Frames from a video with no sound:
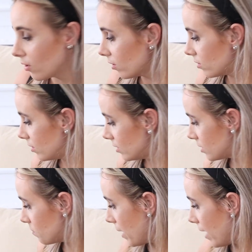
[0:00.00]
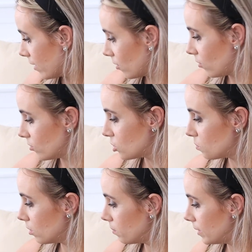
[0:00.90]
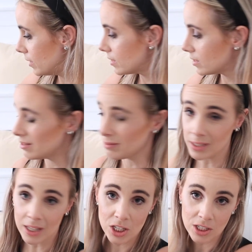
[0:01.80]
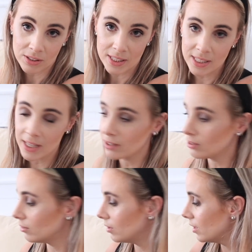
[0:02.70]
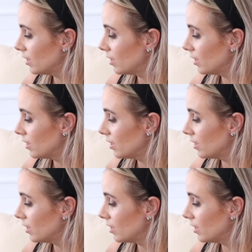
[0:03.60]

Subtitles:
got this bag on Superbalist. It was actually on sale.